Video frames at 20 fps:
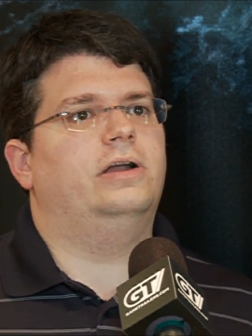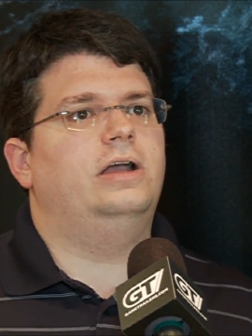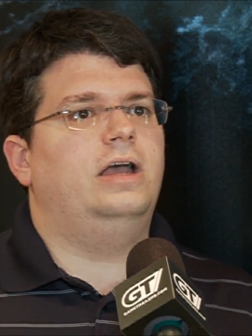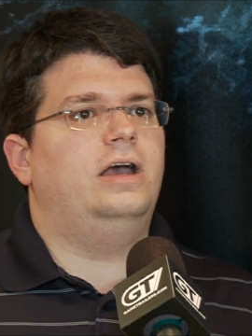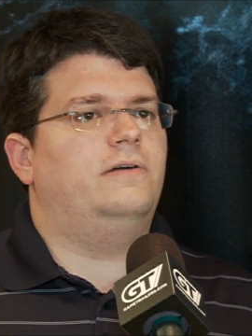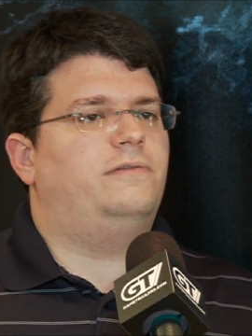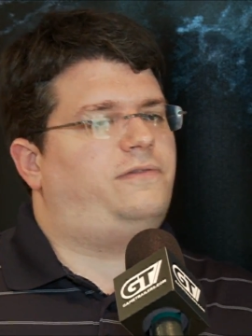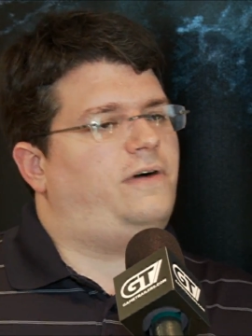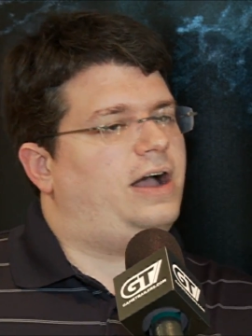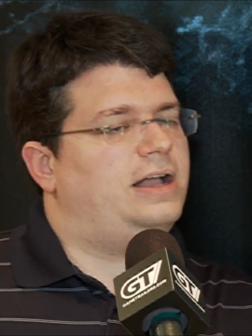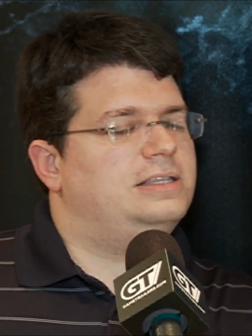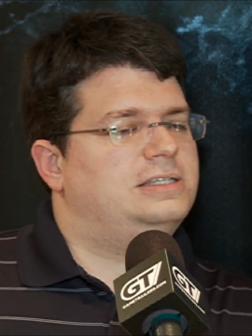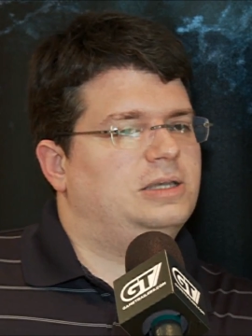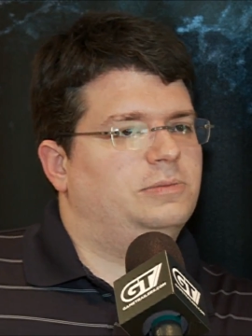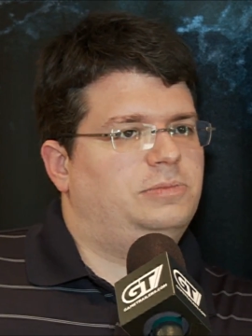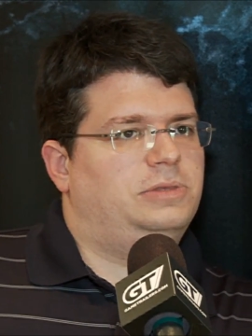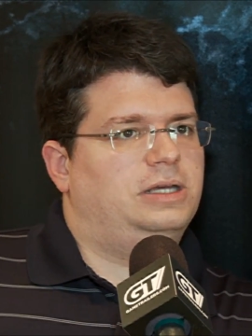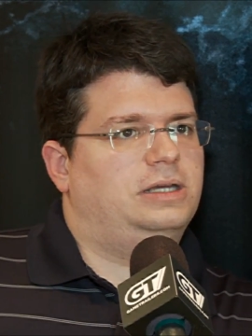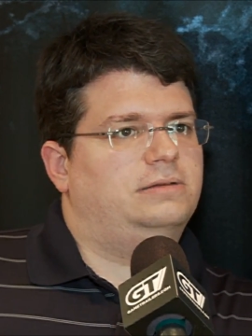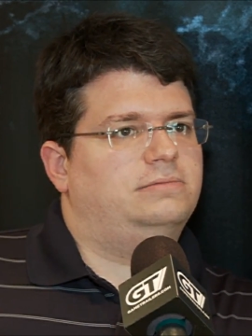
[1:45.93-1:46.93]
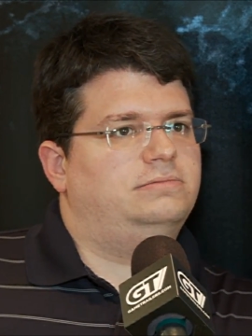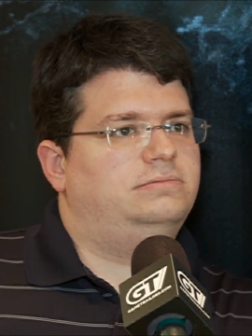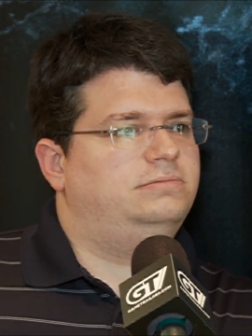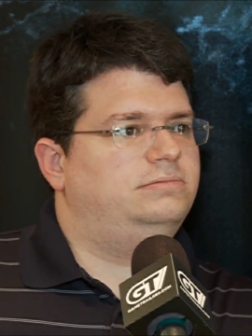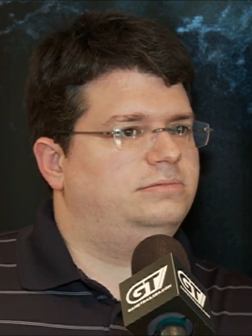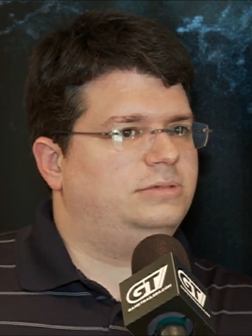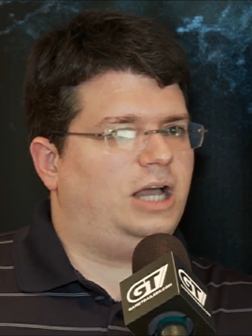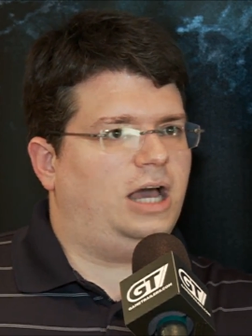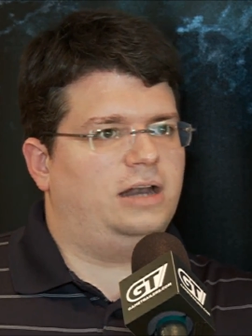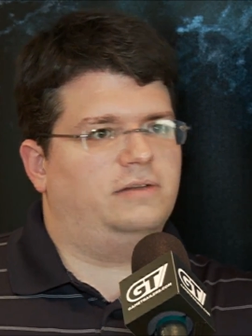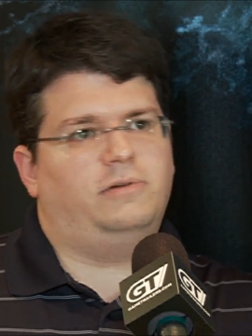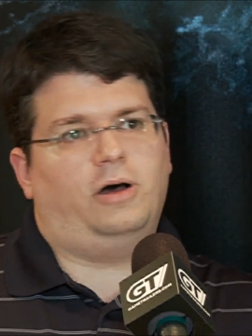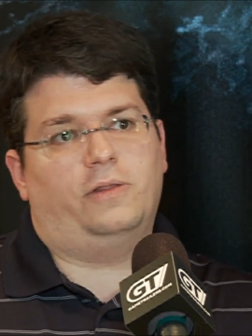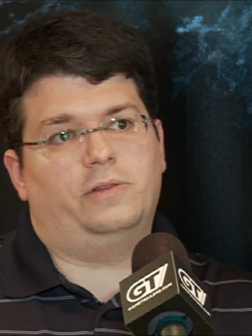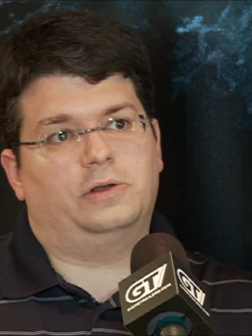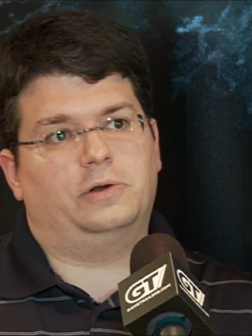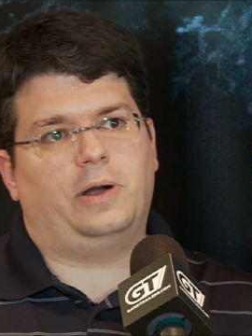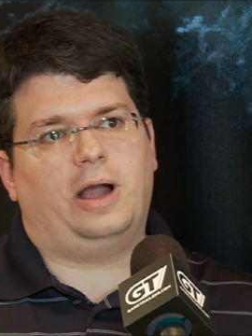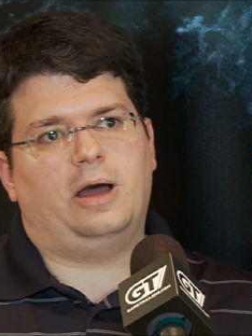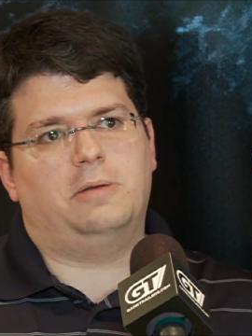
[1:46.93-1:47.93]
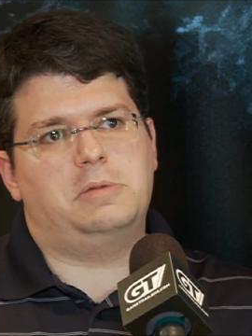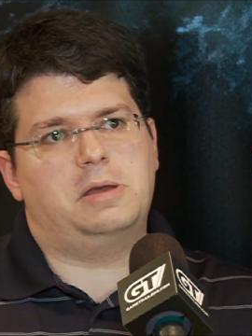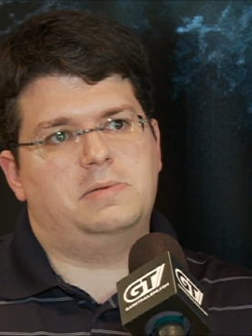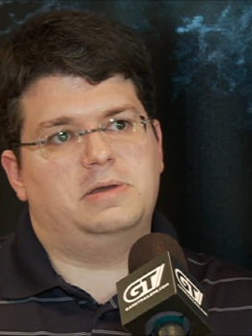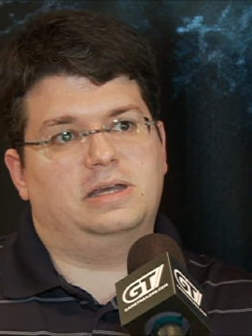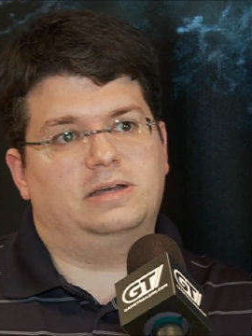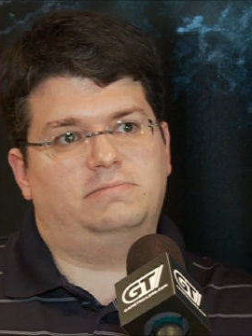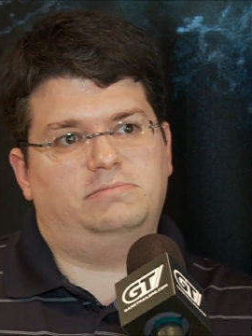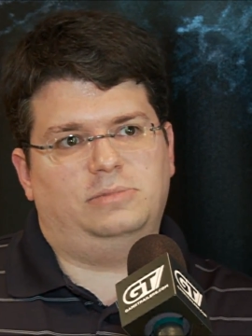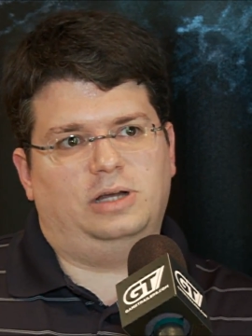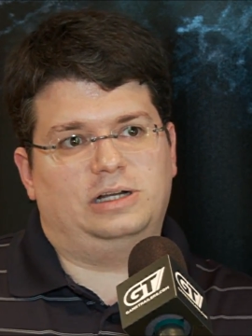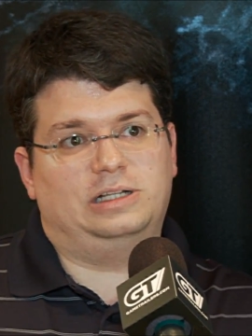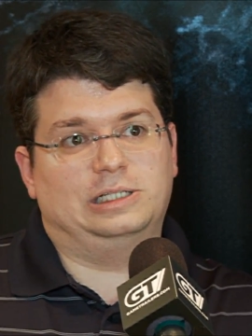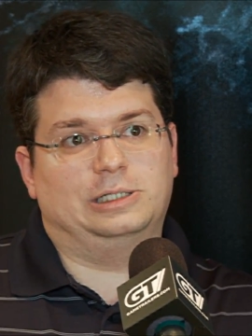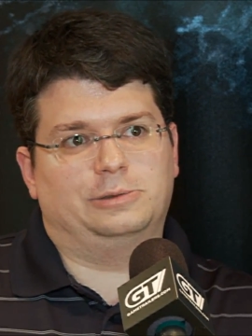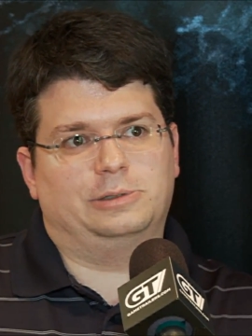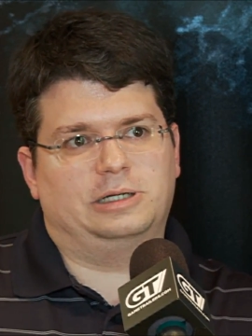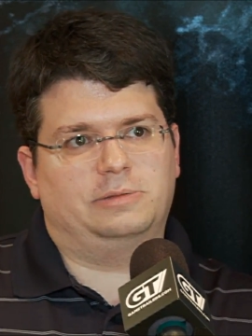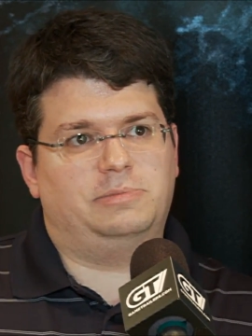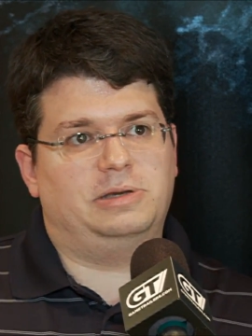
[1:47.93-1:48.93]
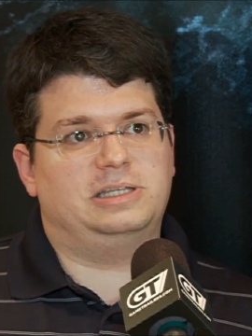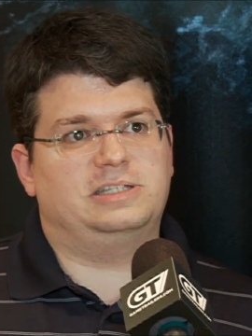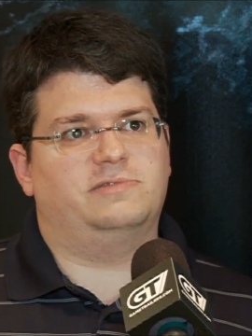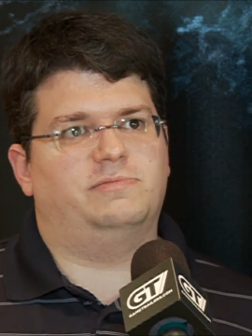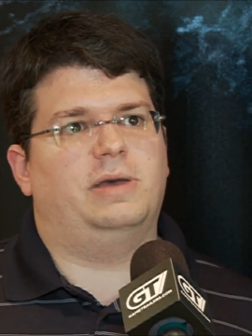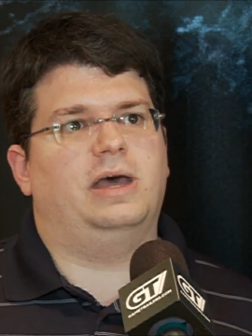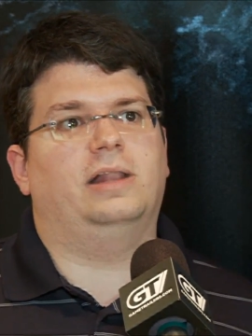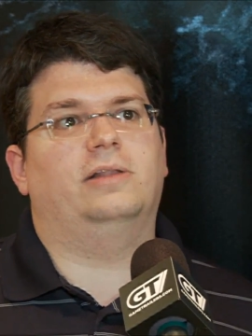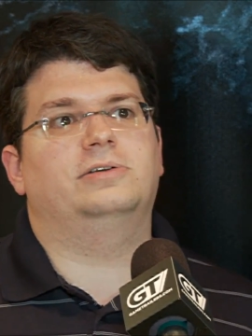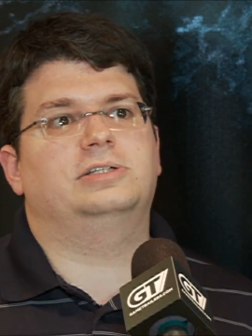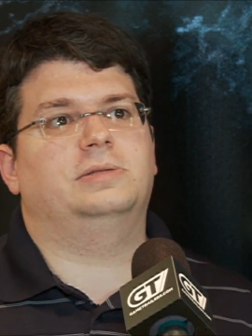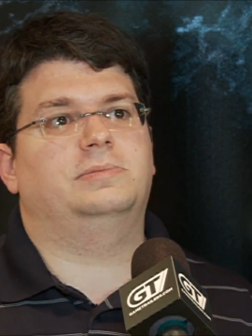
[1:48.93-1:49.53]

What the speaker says: find something kind of on the ground, maybe a glittering piece of metal or